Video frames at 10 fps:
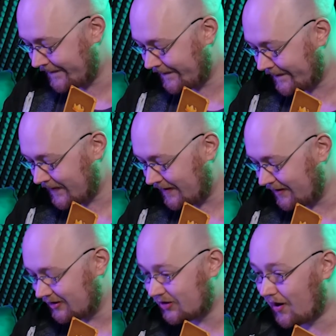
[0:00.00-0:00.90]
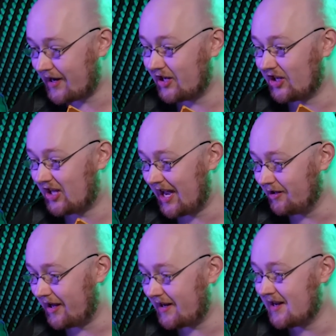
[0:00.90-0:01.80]
can kill it. You can take so it I can
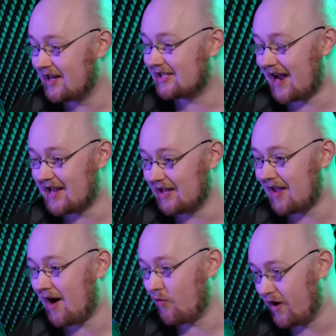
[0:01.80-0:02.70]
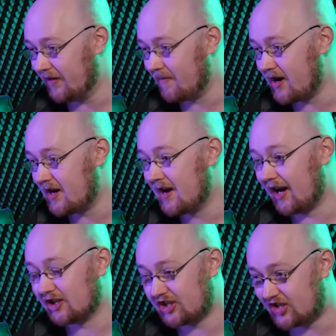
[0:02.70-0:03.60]
kill it, take it down with me,
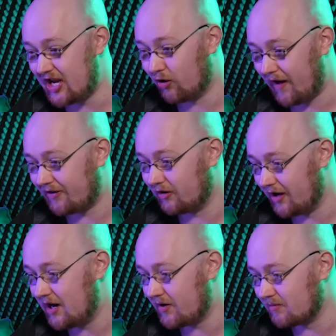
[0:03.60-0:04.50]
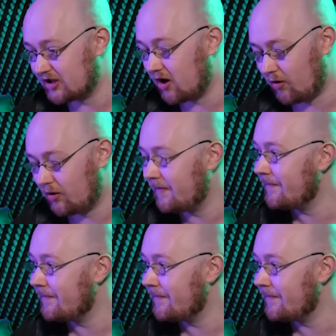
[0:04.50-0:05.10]
and steal that delirium soul.